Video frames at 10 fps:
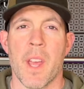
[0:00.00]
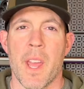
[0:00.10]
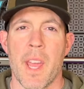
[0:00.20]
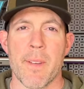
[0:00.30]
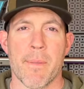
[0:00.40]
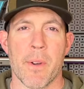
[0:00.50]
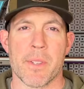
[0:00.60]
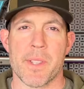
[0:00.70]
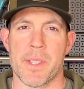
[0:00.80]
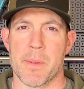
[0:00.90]
Hey folks,
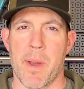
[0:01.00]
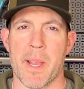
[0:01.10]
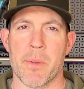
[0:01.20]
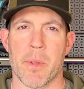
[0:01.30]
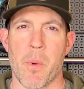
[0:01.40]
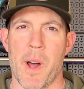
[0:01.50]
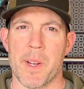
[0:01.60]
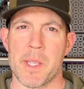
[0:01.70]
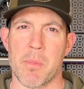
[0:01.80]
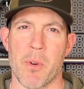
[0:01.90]
this is Mike with the
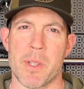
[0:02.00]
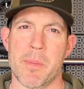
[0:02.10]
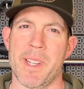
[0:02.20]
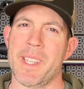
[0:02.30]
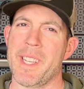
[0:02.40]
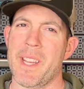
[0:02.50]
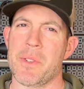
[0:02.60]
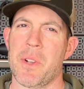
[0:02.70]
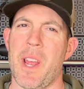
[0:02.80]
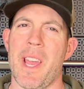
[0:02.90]
Quality Sportsman.
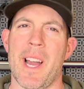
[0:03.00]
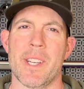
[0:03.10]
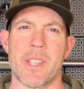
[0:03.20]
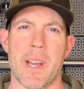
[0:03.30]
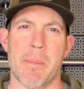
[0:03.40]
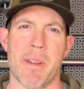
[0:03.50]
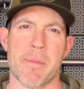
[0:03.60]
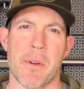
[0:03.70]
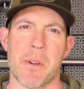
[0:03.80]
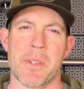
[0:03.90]
Yesterday I shot my
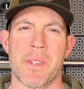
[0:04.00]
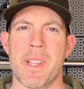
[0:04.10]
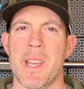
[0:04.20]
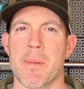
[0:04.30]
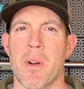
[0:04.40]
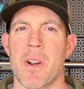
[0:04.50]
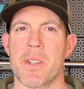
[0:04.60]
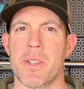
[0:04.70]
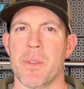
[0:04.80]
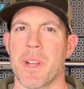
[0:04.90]
first DMR
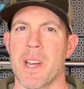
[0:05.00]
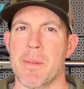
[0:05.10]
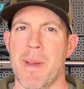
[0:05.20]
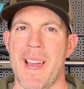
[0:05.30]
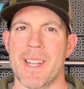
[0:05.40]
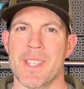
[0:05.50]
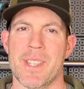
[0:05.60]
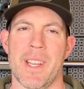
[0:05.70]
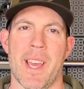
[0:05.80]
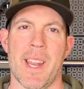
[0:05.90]
2-gun match
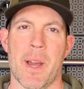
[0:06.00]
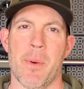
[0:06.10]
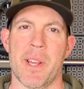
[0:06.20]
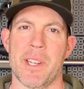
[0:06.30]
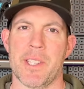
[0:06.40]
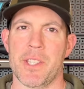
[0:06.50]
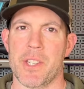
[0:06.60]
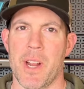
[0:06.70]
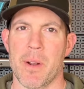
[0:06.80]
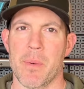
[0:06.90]
and I wanted to
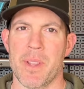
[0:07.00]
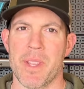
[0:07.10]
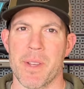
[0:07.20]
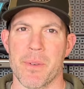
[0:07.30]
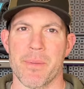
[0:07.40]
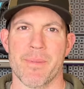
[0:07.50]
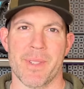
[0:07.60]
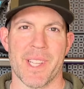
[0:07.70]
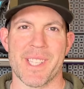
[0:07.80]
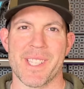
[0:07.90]
share it with you.
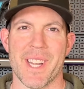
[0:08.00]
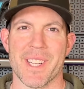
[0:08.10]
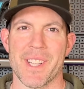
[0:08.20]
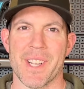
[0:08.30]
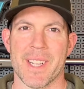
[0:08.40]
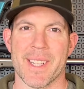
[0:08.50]
Let's take a look.